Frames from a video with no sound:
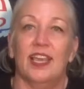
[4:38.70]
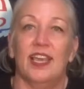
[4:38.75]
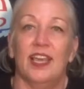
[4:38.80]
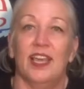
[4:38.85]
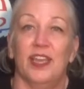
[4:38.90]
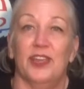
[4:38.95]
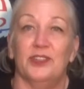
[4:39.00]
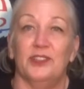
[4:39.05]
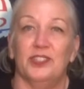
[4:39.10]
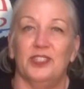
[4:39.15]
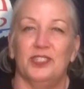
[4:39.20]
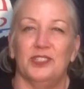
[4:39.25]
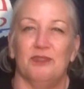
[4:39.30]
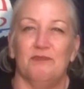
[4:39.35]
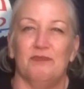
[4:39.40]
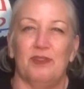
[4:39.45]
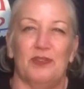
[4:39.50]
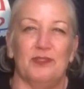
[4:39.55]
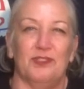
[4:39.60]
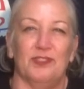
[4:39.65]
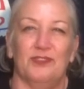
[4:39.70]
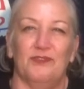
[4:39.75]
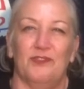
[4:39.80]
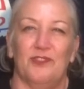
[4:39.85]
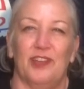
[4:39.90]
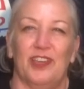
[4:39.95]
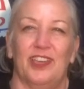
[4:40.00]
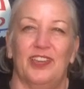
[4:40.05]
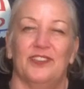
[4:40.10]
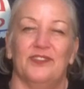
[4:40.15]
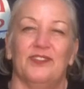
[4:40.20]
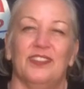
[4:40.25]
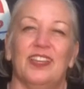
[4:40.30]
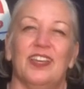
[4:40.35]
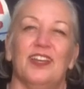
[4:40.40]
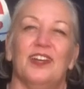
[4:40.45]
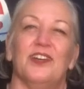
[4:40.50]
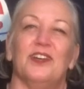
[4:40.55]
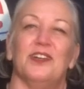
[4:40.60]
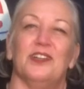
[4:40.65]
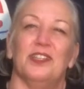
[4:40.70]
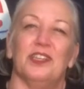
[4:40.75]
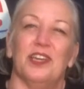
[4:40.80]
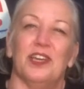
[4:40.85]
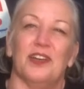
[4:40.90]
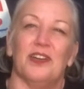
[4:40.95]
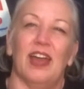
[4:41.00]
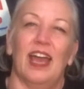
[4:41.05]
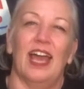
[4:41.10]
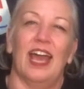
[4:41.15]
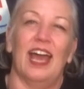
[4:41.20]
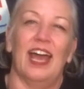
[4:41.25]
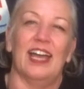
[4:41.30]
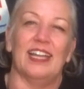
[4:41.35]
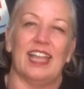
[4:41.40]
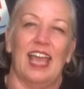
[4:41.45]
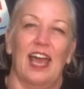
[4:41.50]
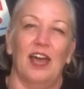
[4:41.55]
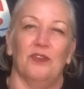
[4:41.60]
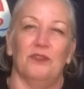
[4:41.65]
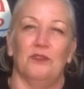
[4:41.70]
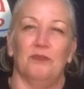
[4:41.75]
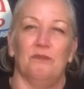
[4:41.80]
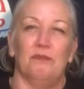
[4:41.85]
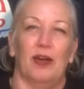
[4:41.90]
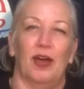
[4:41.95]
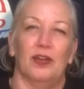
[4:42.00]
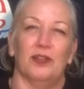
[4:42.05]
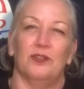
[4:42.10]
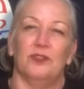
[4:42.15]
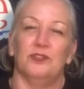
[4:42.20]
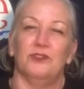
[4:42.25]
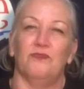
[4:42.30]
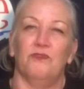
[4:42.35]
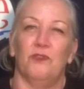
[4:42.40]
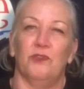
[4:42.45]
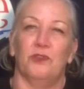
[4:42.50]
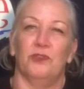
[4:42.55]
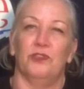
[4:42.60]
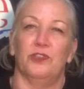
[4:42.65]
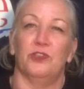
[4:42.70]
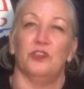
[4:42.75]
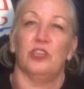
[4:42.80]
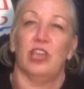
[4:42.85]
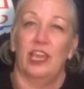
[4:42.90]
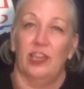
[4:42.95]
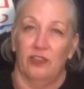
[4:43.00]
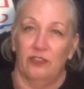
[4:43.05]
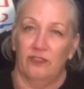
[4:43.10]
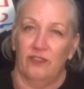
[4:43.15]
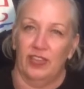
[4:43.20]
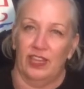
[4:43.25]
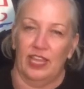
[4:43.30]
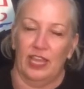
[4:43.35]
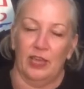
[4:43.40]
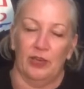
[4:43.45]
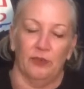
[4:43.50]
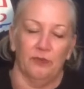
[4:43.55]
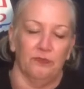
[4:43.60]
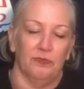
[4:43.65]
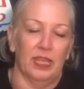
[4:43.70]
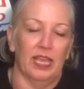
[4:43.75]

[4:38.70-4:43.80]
Here's a little bonus for you. Earlier I had out the bottles for the shaker video,